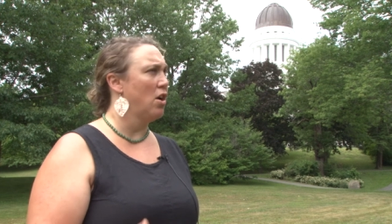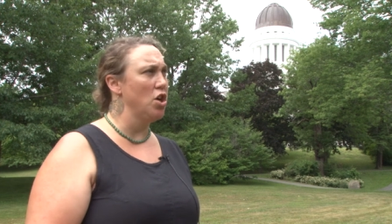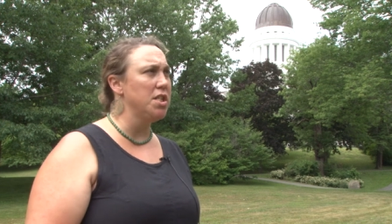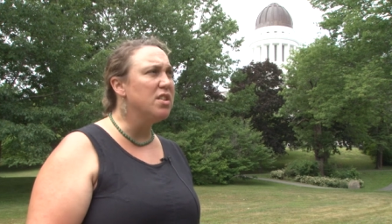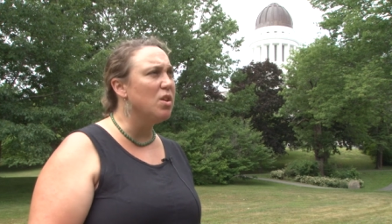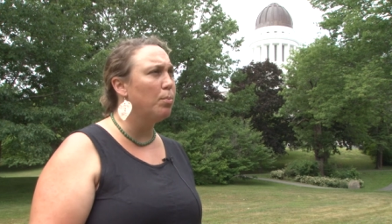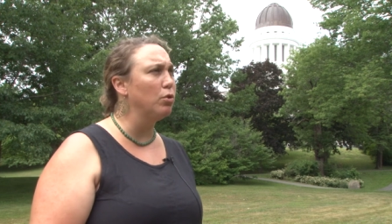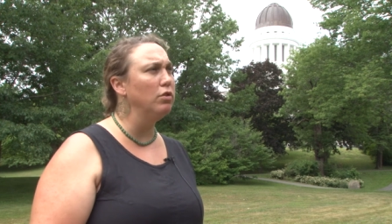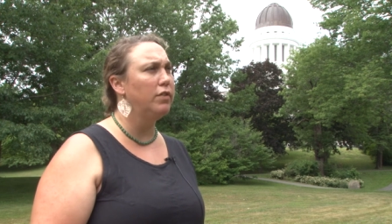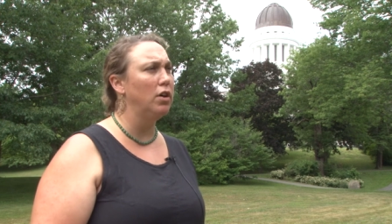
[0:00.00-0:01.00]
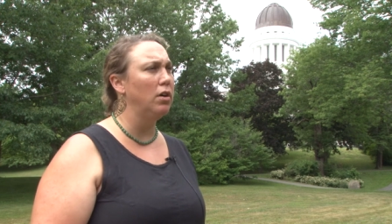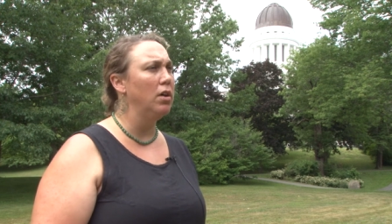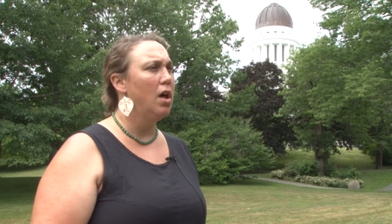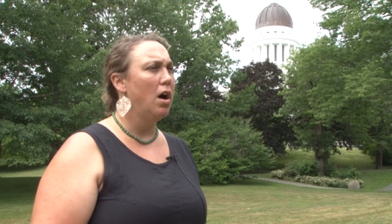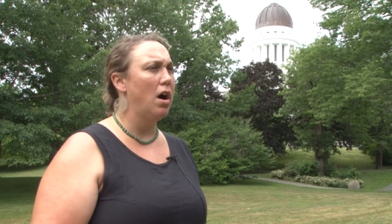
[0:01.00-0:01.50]
and our disapproval
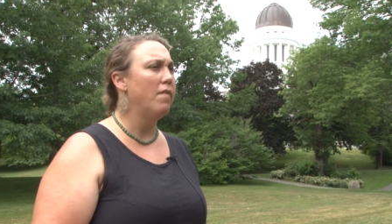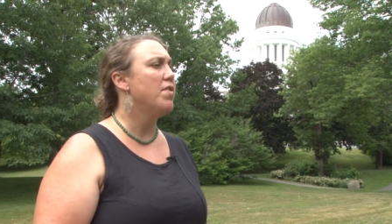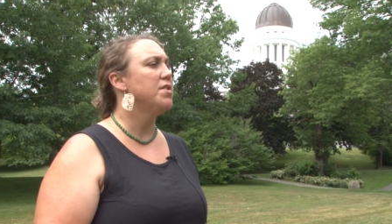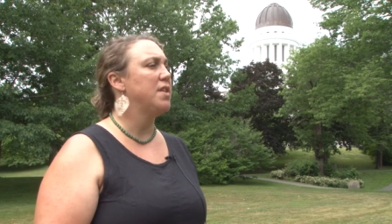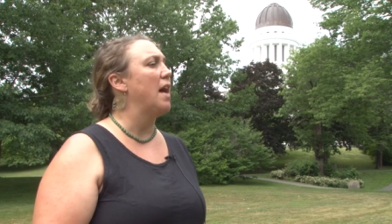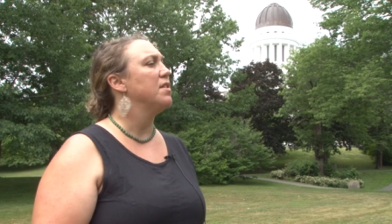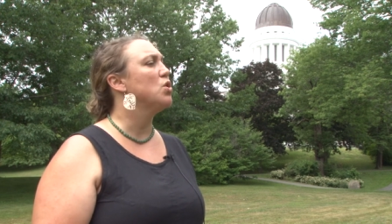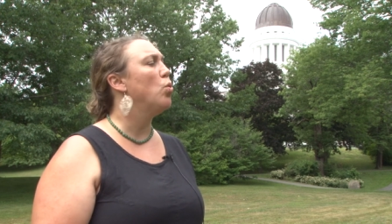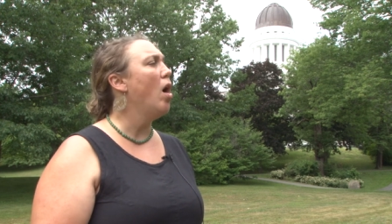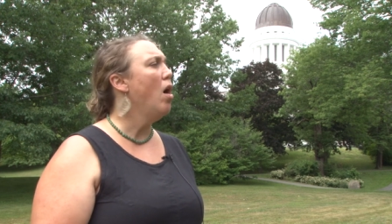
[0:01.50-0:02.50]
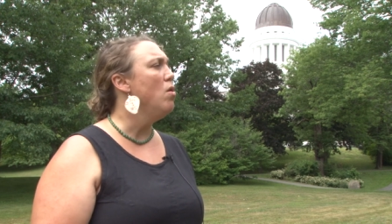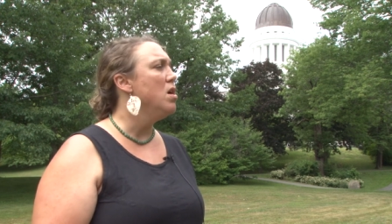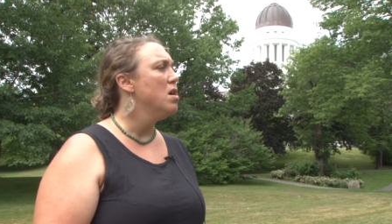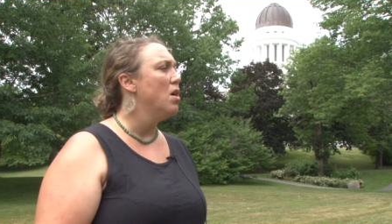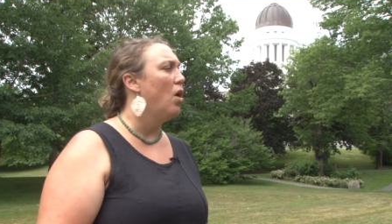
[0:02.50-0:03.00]
of the status quo
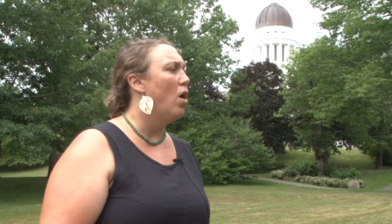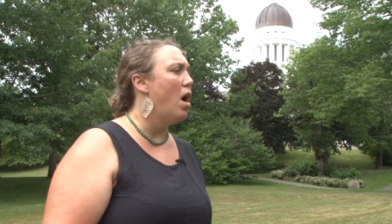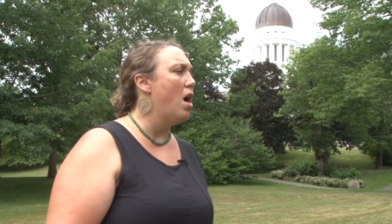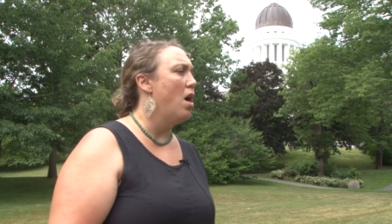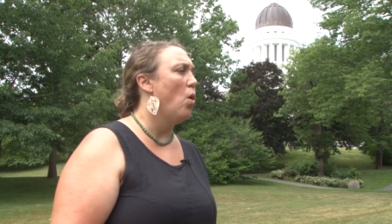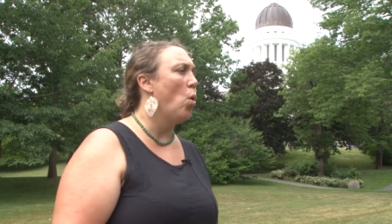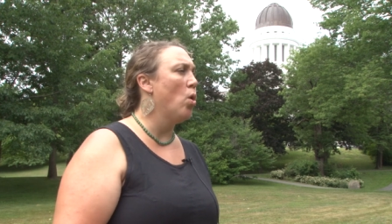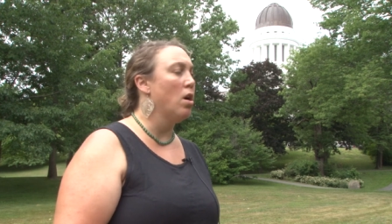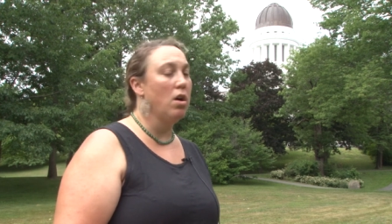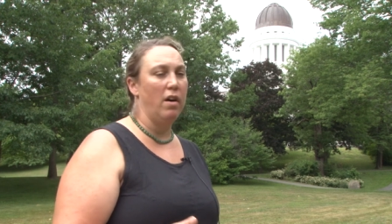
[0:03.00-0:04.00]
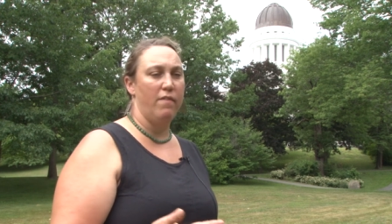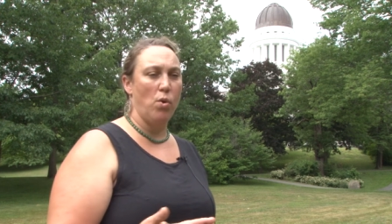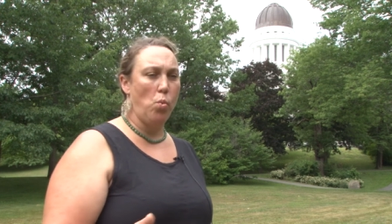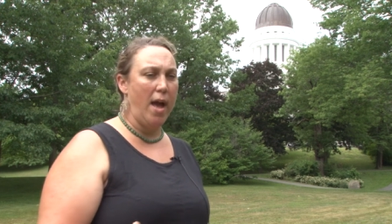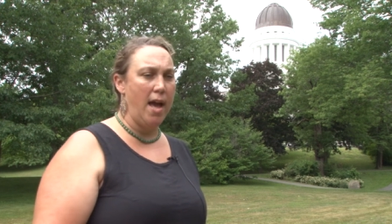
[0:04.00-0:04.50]
uh, or of
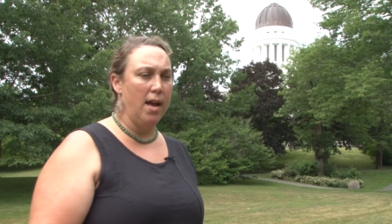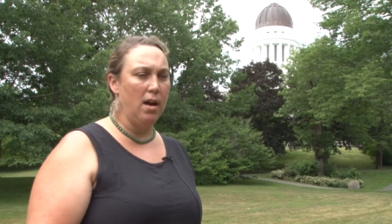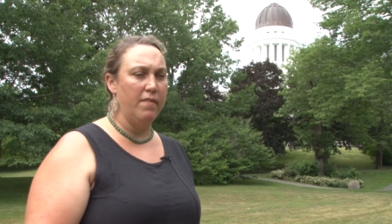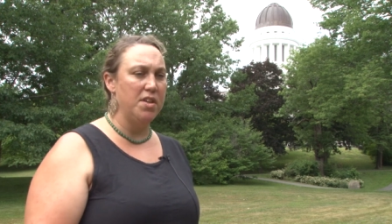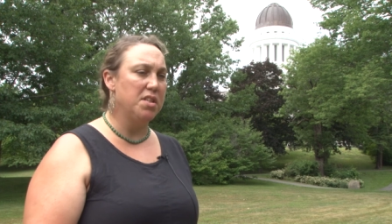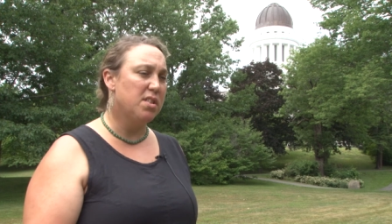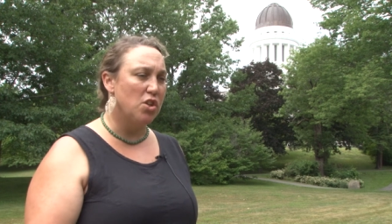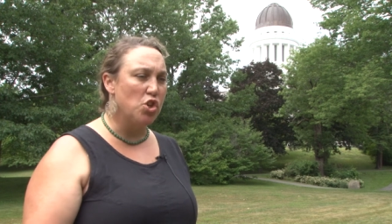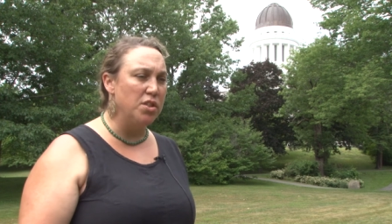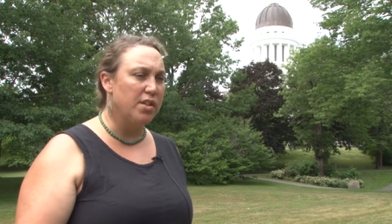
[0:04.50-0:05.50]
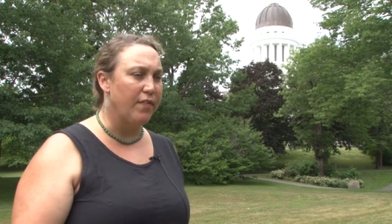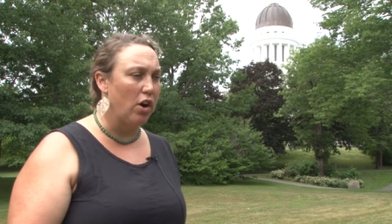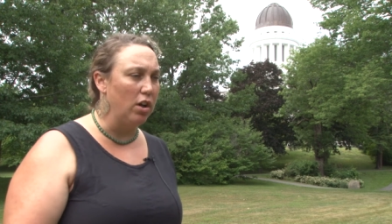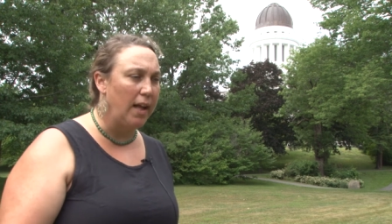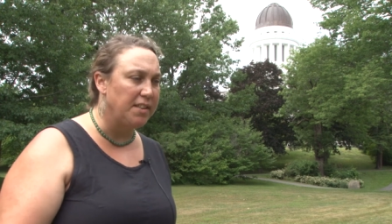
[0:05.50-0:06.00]
the way of the decisions of
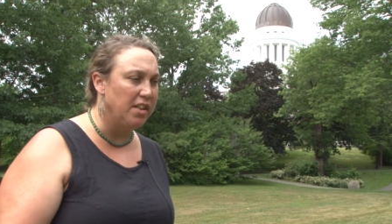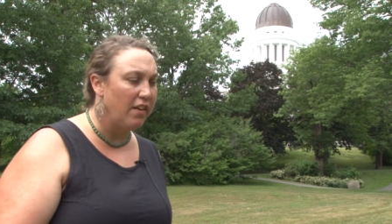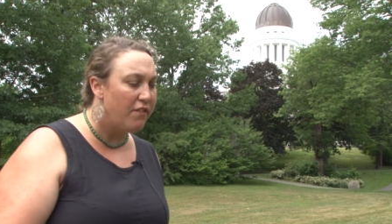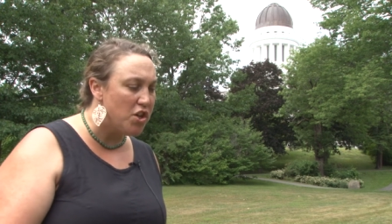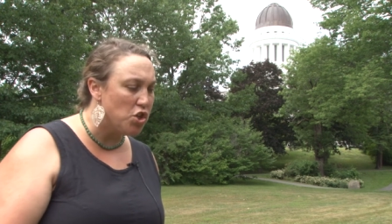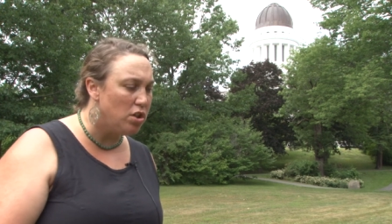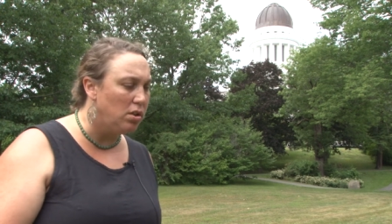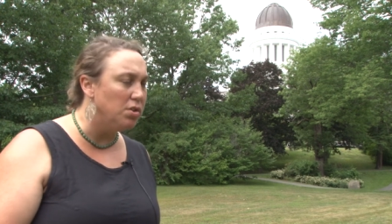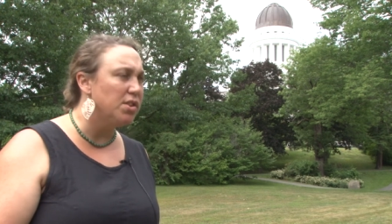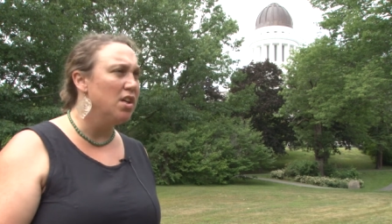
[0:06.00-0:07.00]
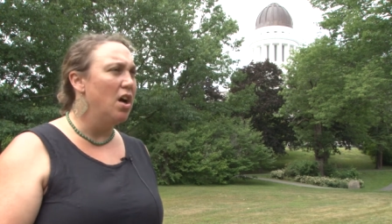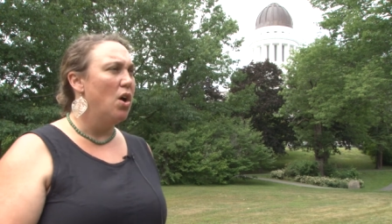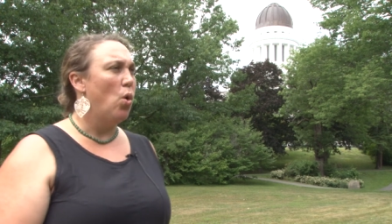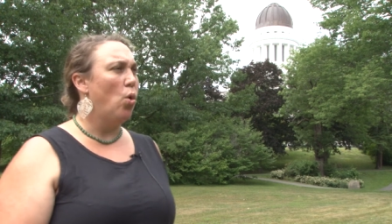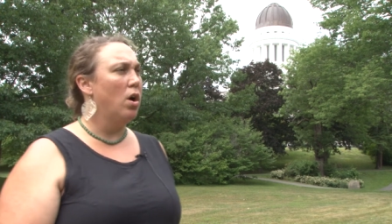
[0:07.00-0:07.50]
our elected officials
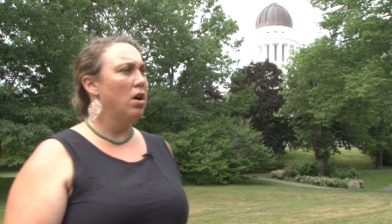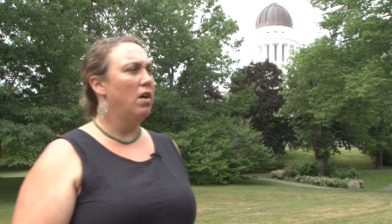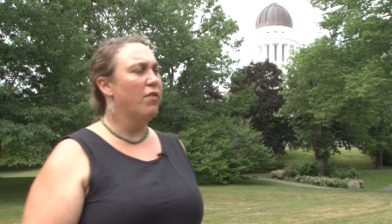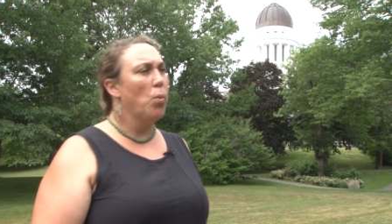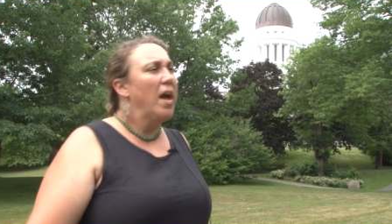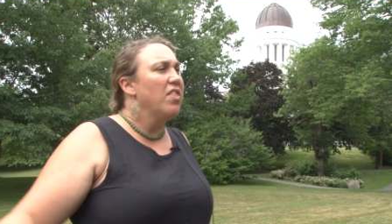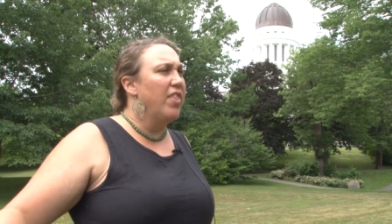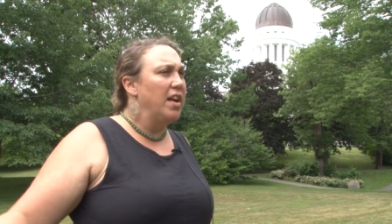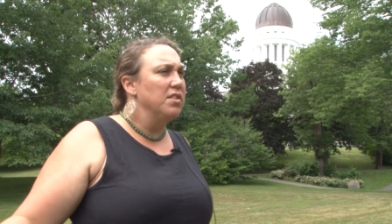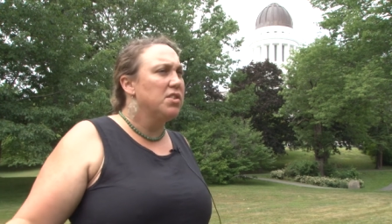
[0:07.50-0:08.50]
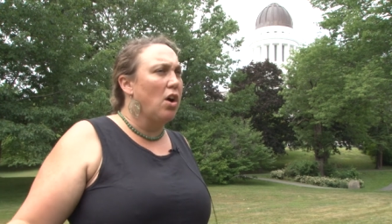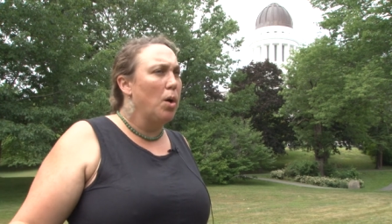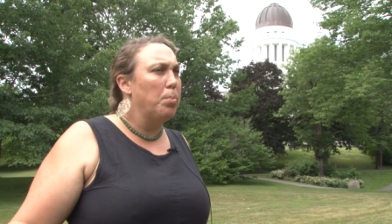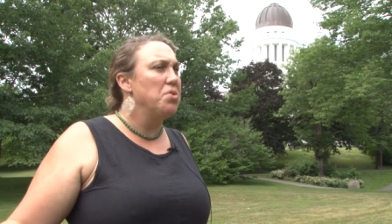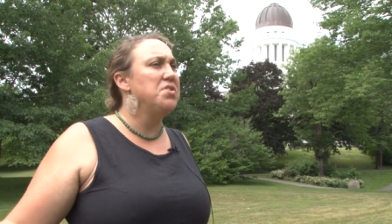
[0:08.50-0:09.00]
or of the way things
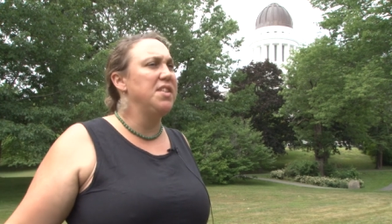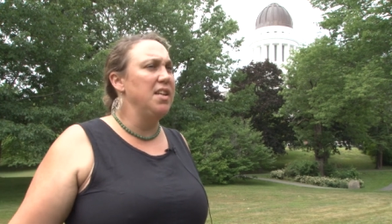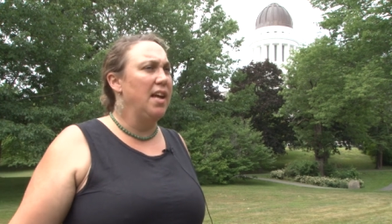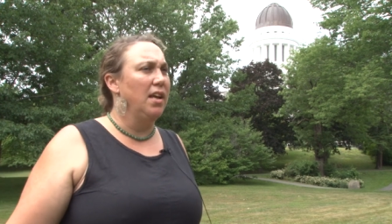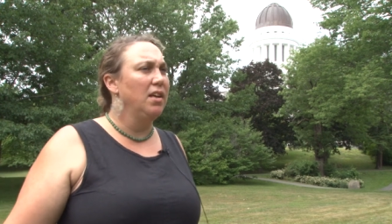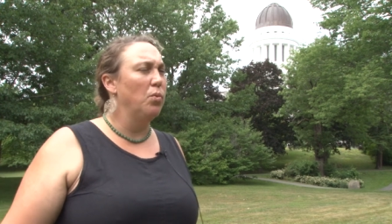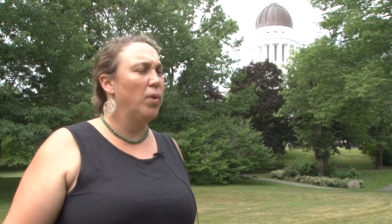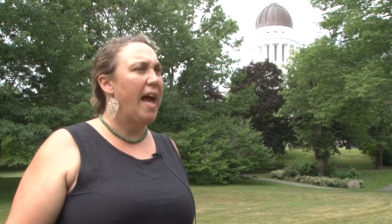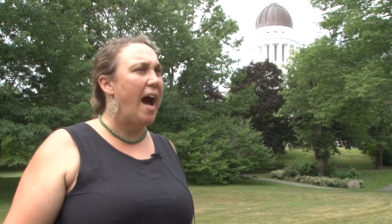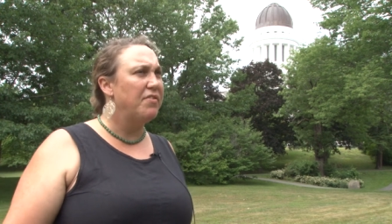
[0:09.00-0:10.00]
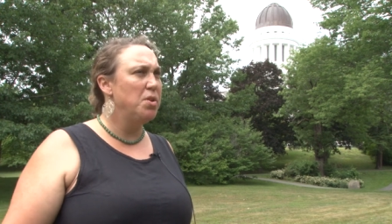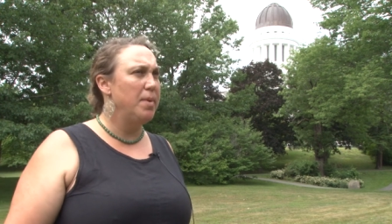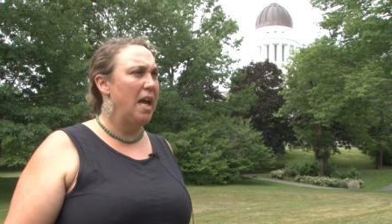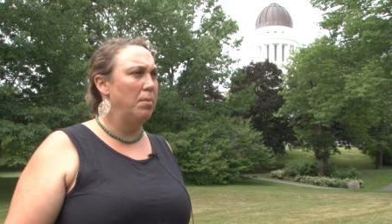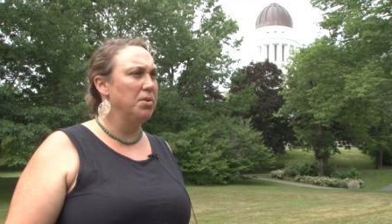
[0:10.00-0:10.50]
are proceeding. We have to
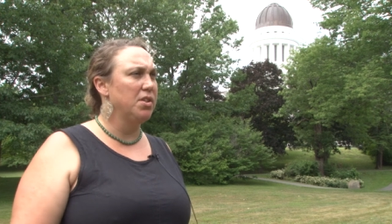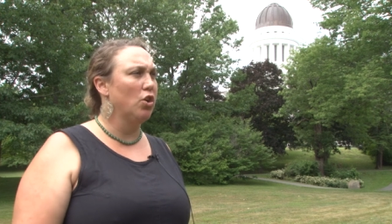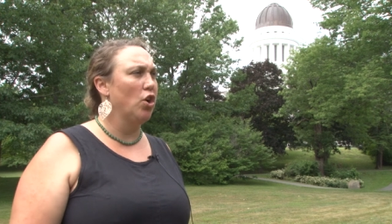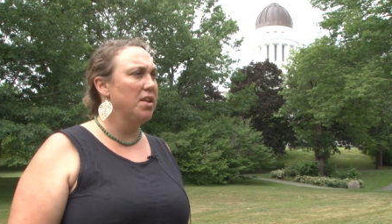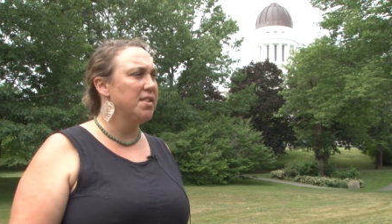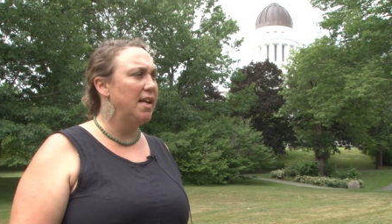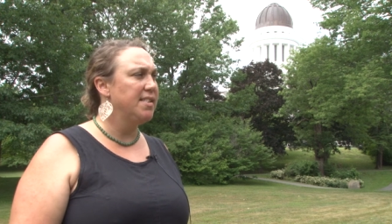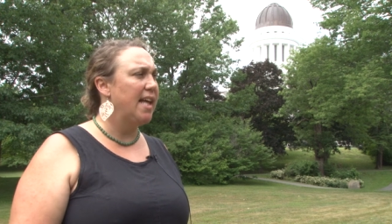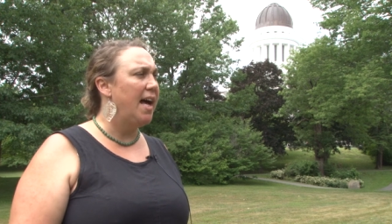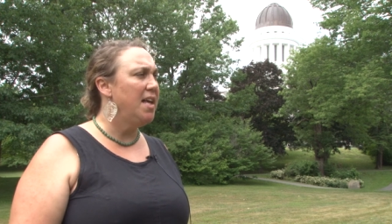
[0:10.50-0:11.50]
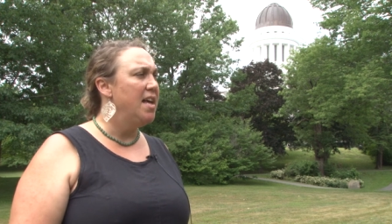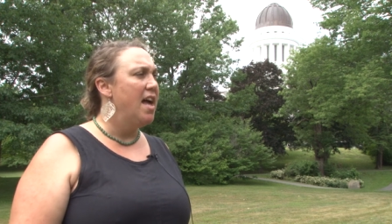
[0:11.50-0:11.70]
be able to criticize that